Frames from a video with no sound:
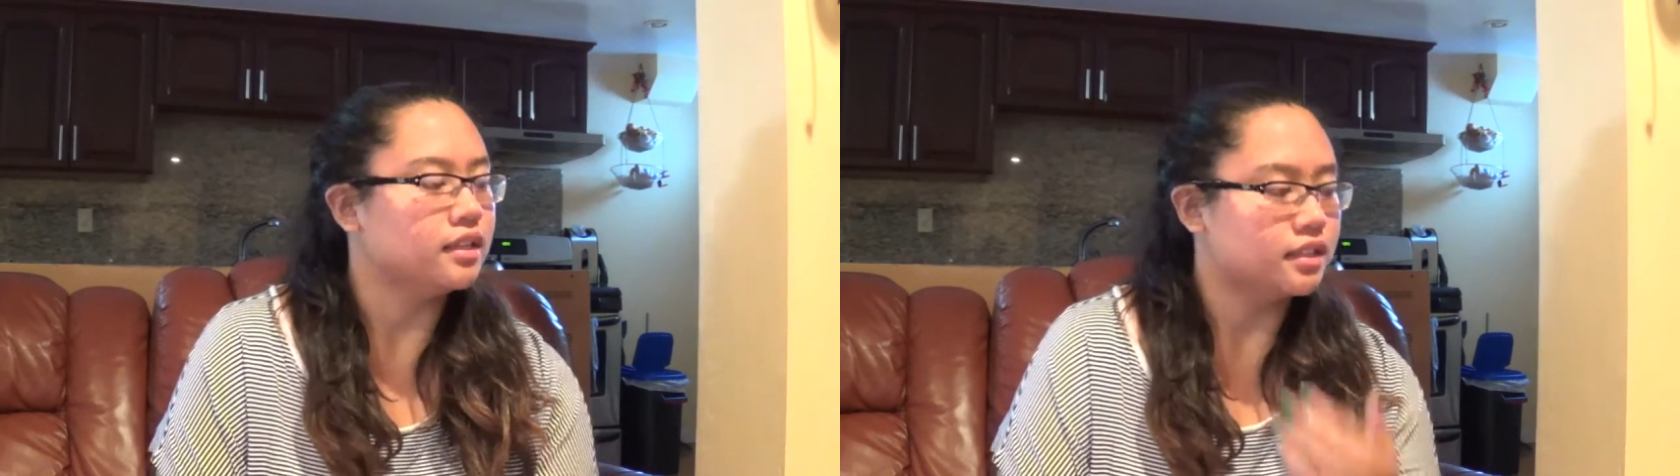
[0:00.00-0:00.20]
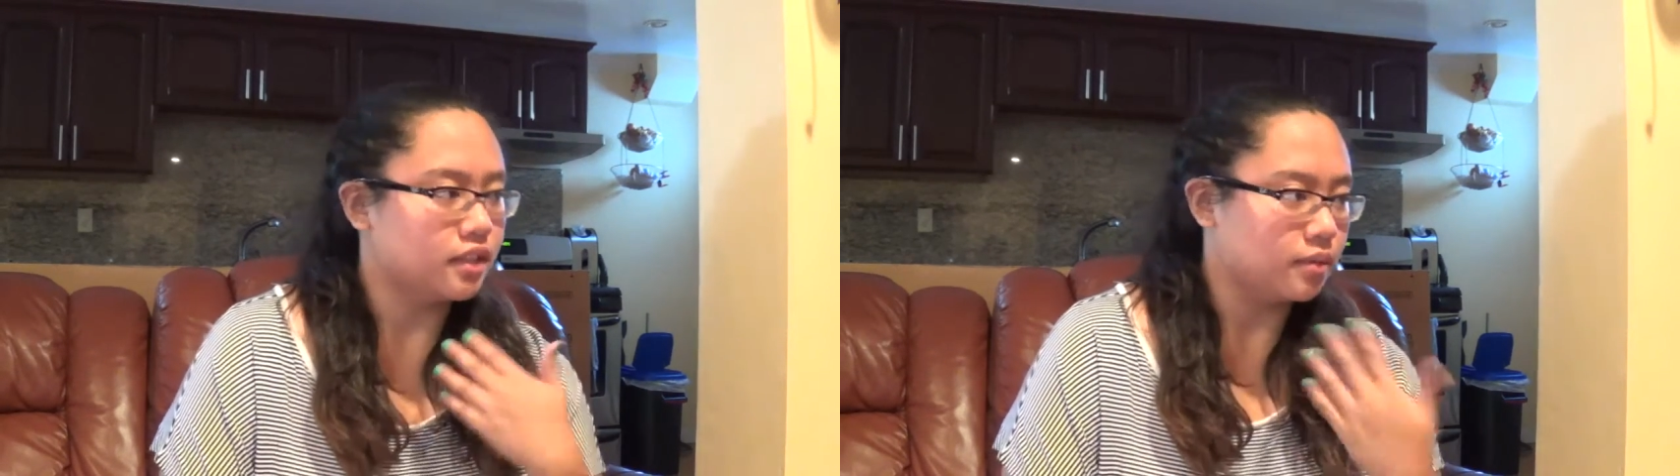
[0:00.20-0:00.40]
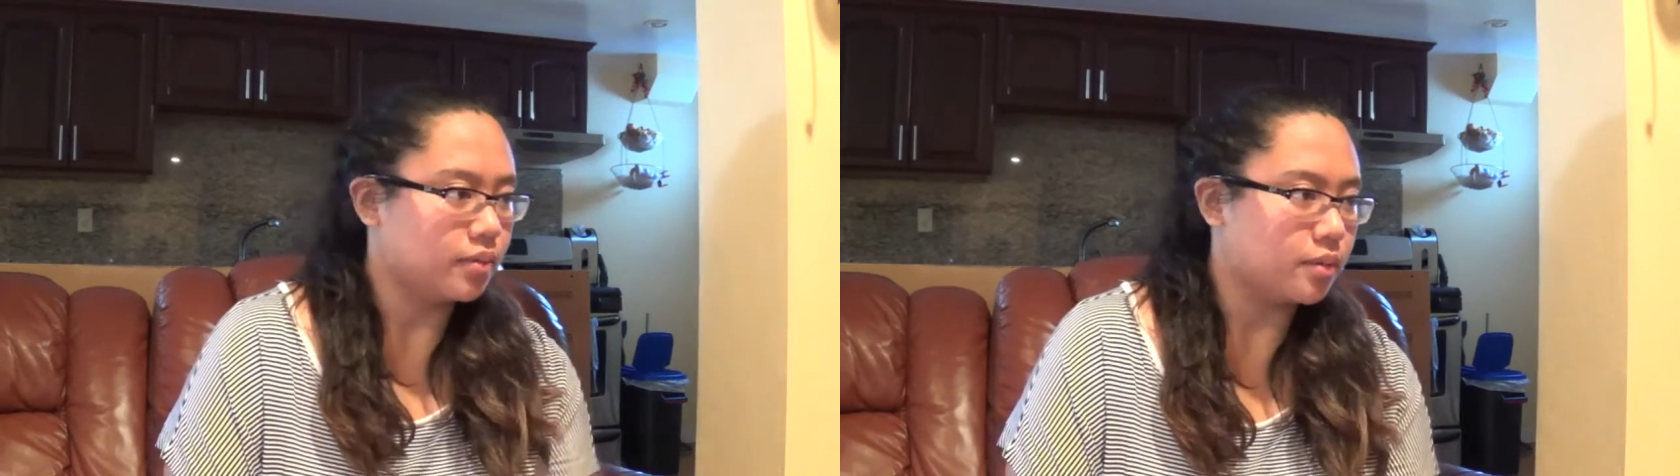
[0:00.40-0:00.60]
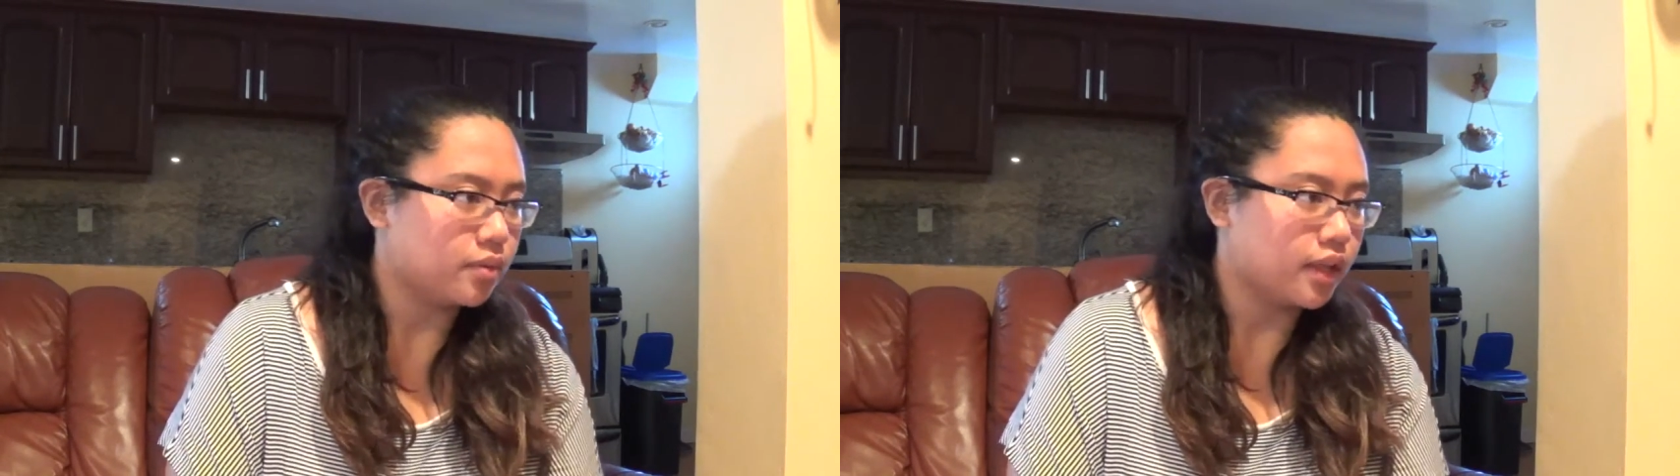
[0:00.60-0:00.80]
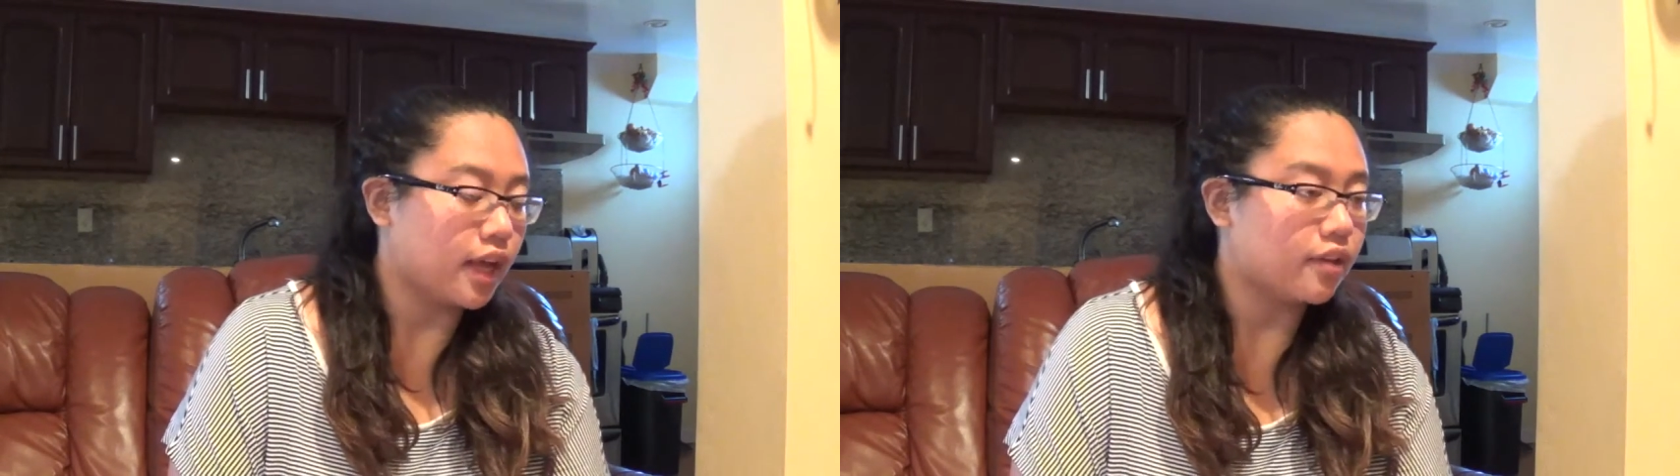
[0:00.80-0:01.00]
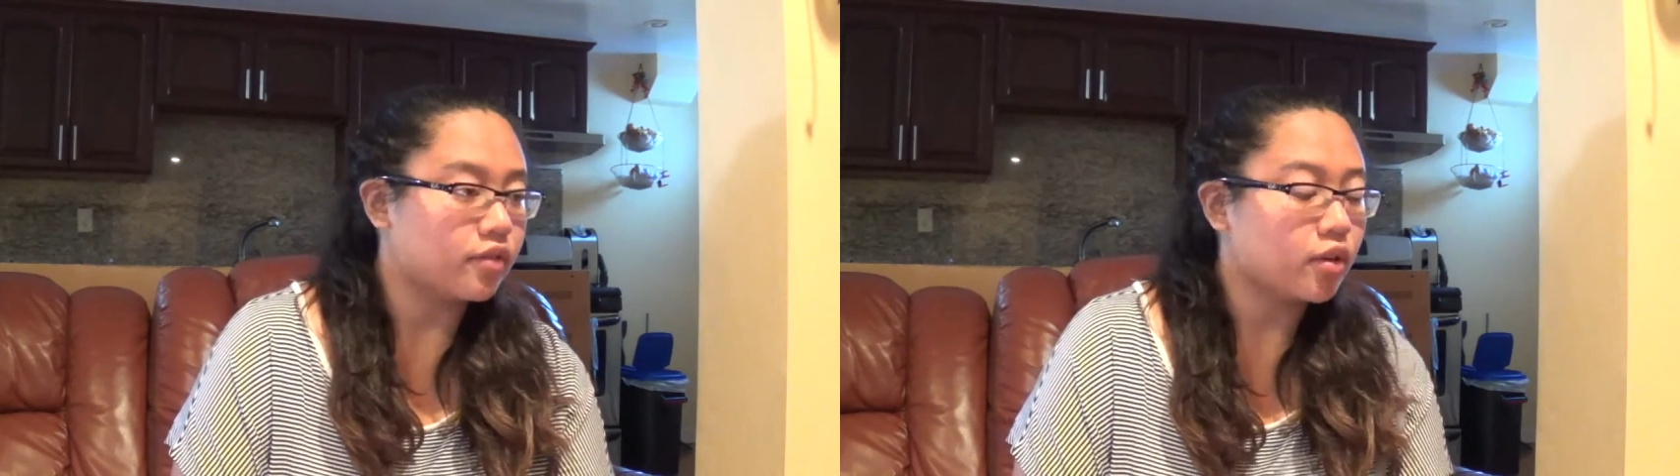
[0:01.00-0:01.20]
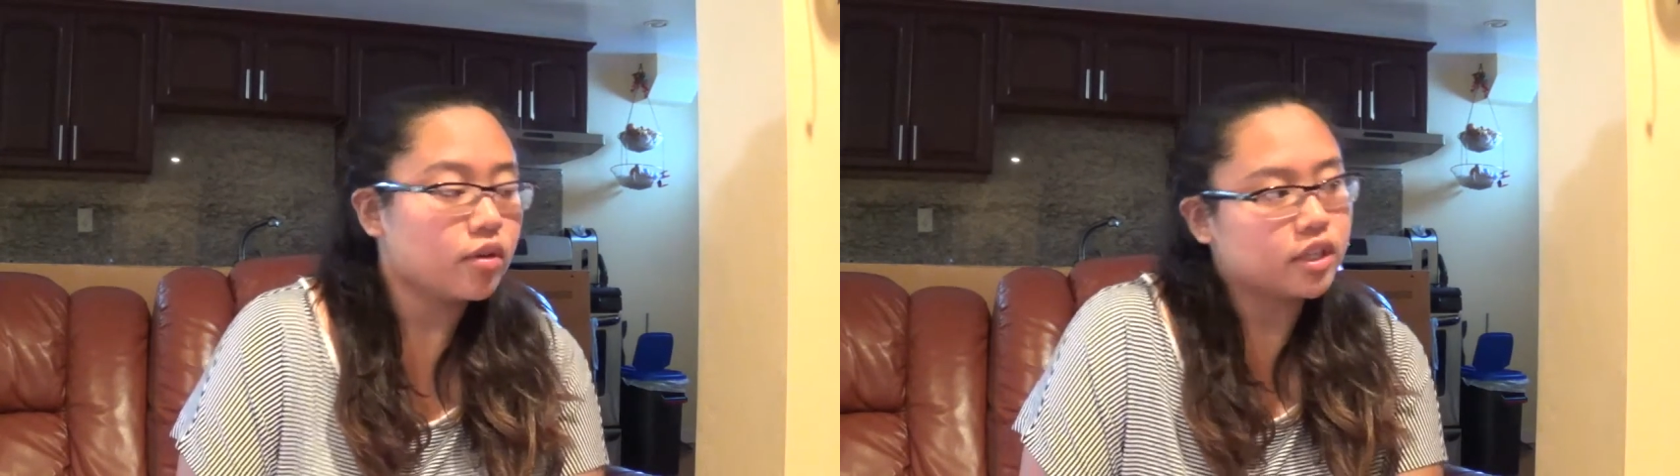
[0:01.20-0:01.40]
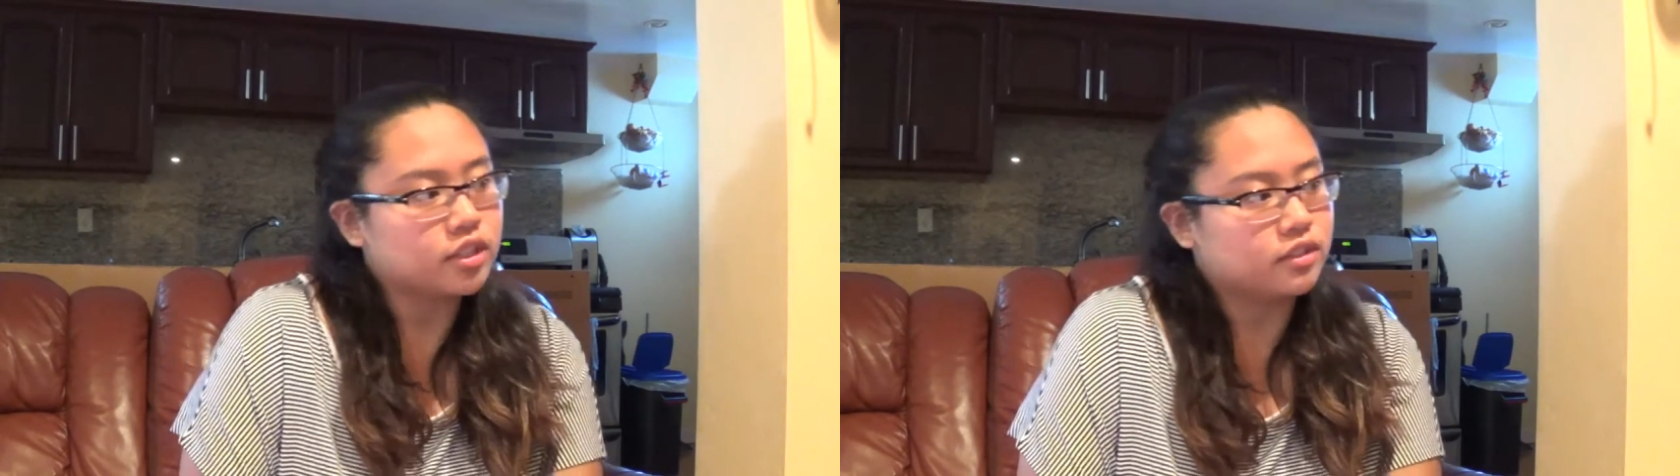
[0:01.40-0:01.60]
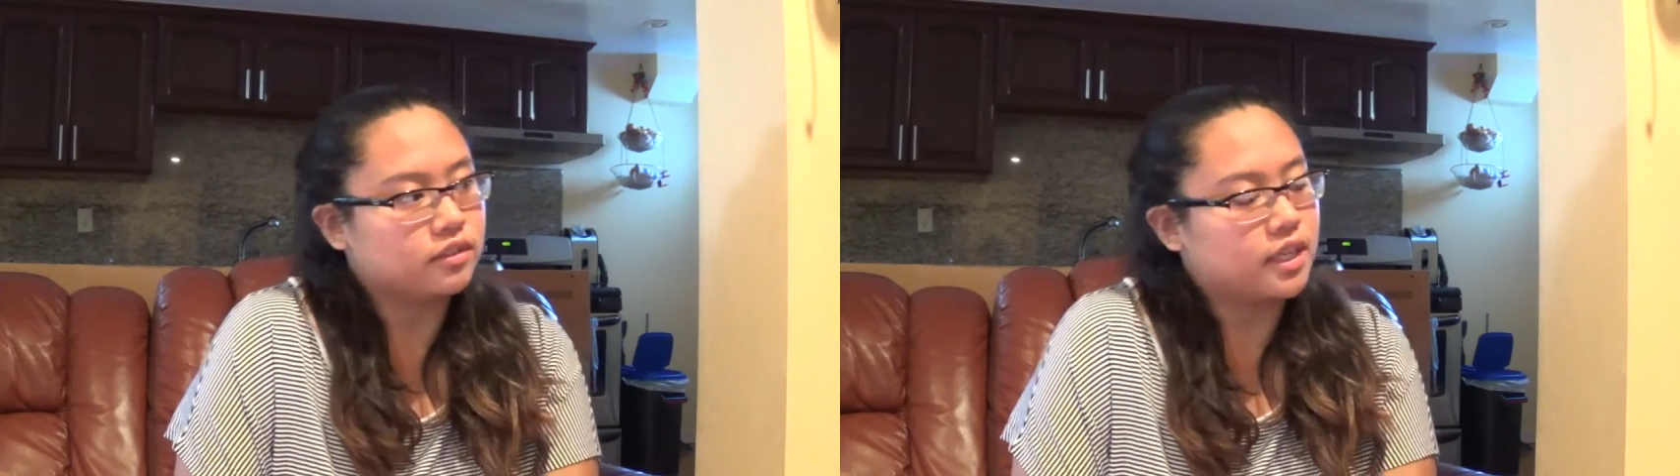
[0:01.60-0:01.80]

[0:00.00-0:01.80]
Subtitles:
Some people have their own issues